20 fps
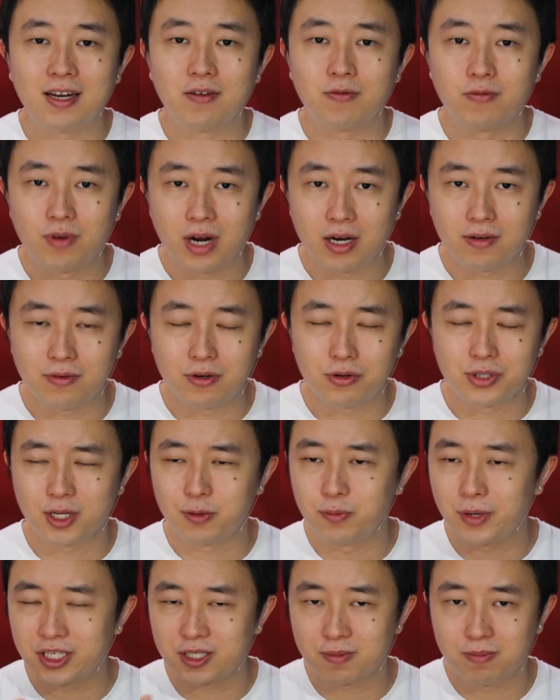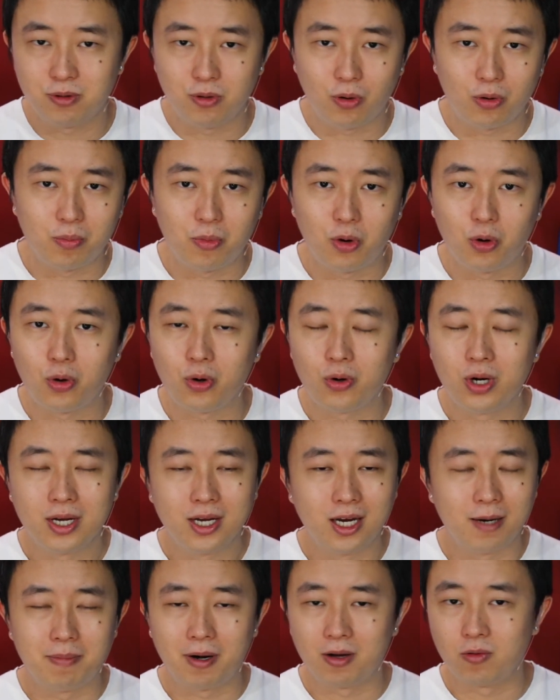unravels and we explore more
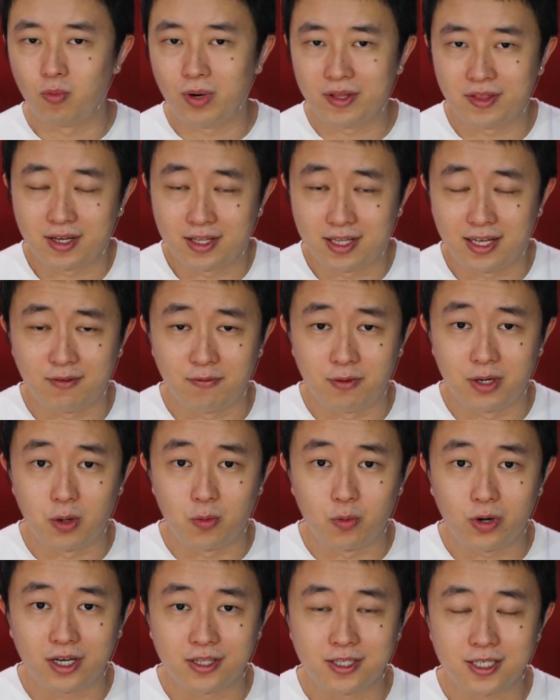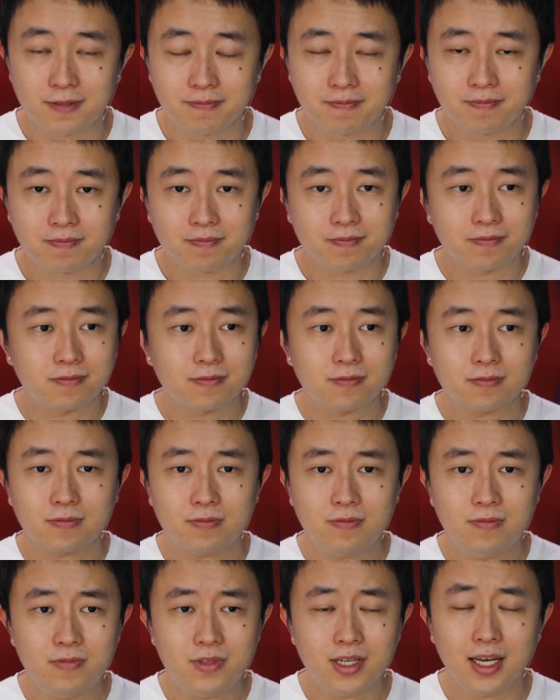about what the client really wants,
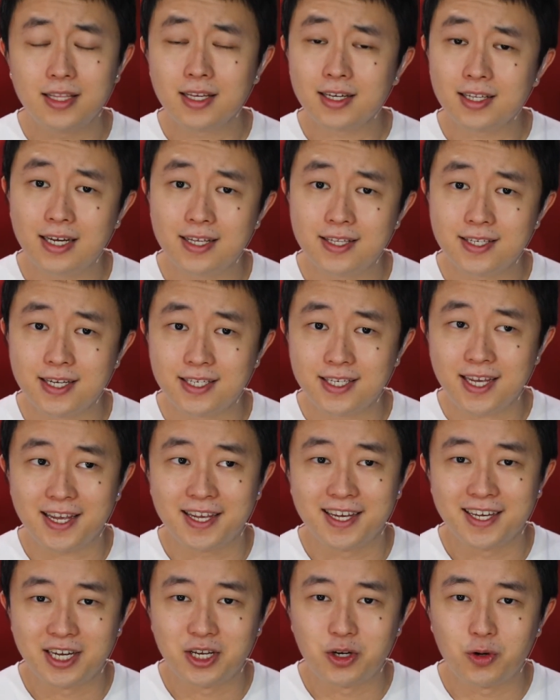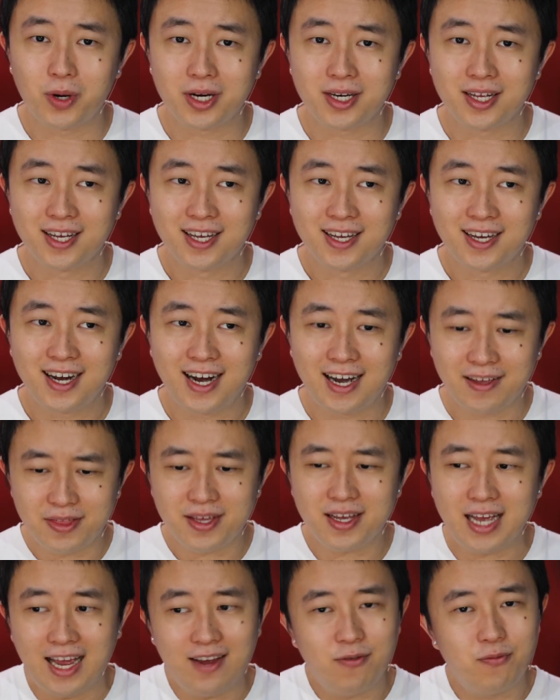and the client says, hey, you know what? I
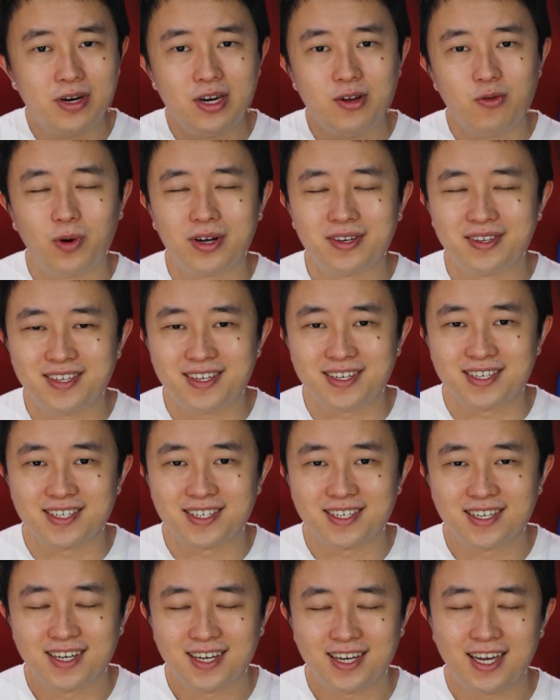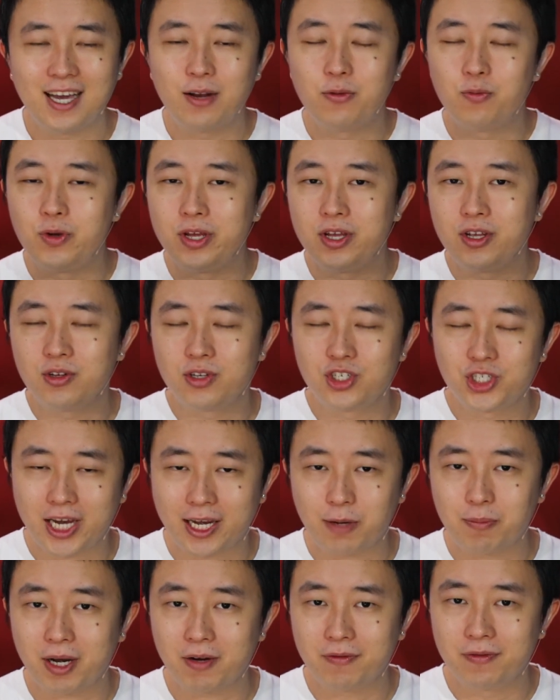think I really want this. And we
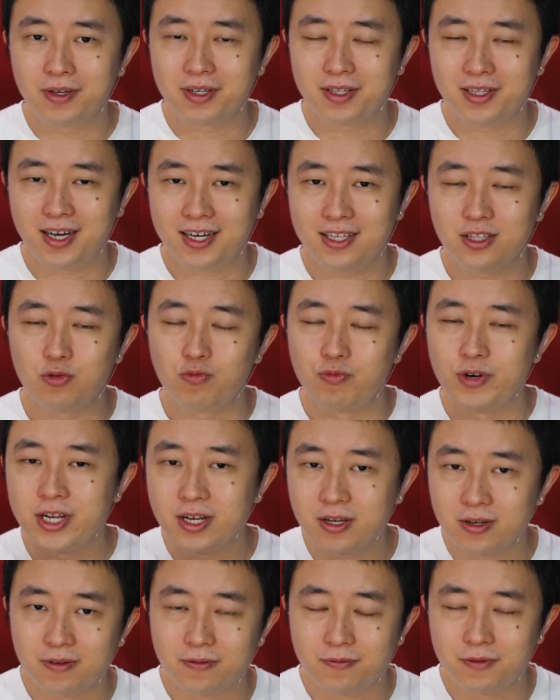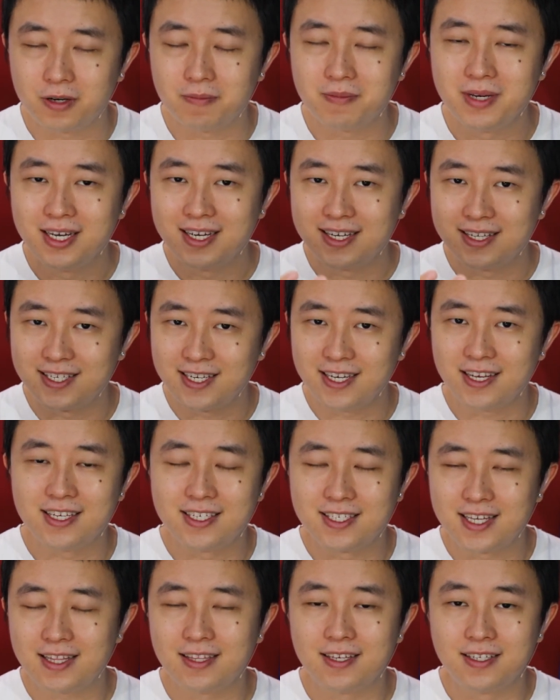check back with the client to reconfirm and see, is
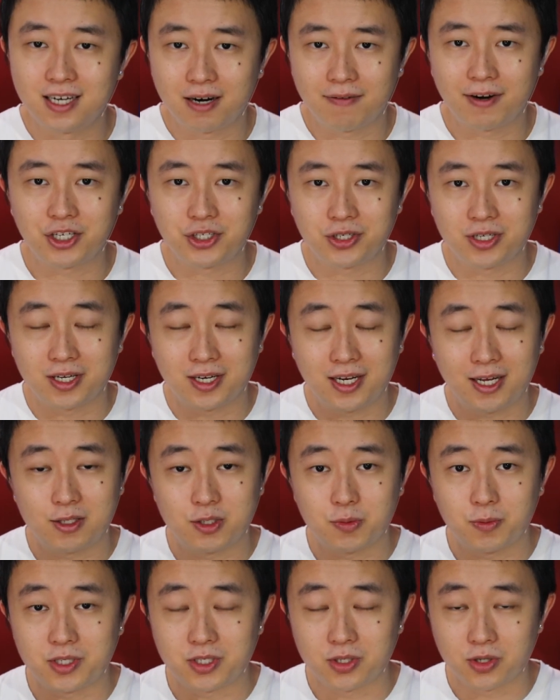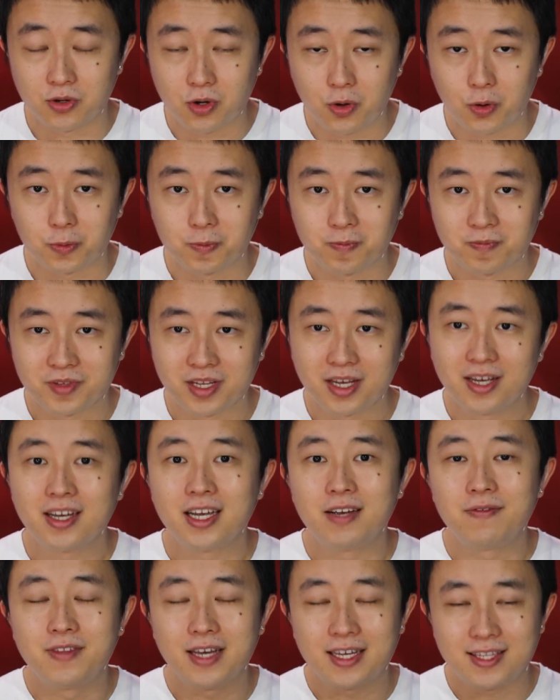that the direction the client wants to go?
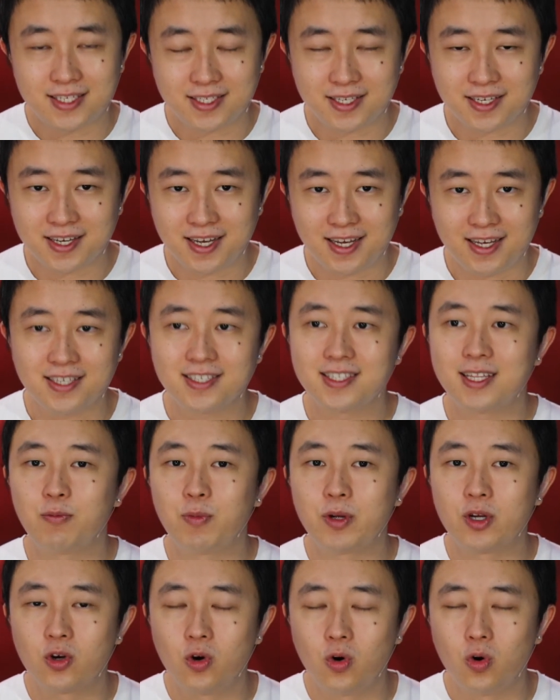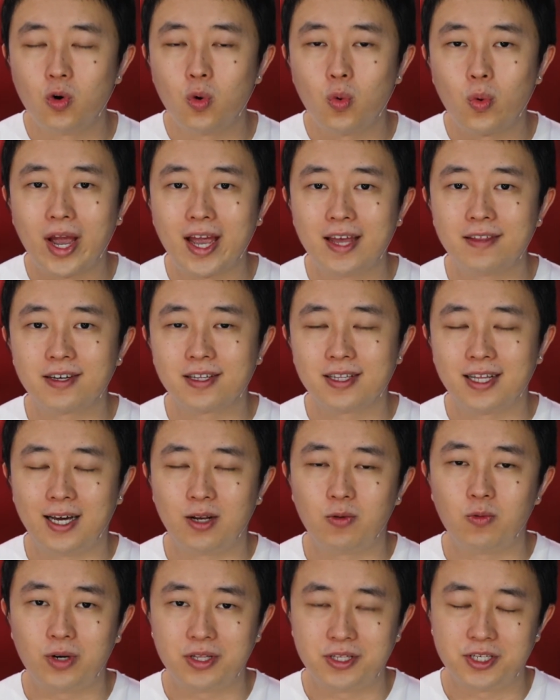If that's the case, then we go where the
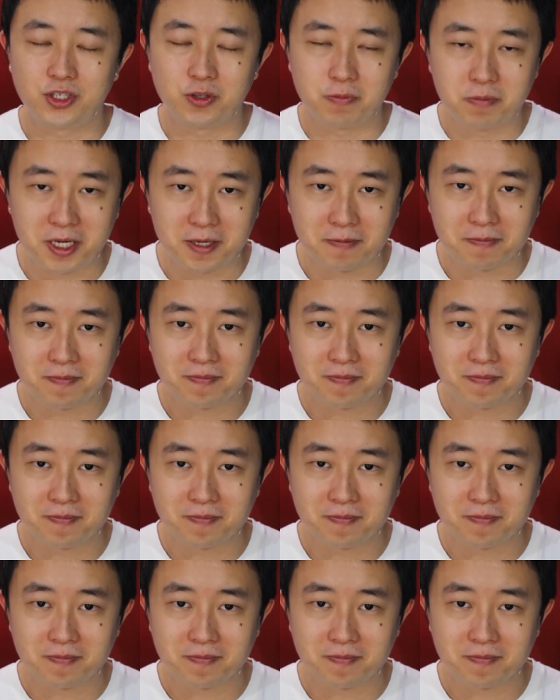client wants to be.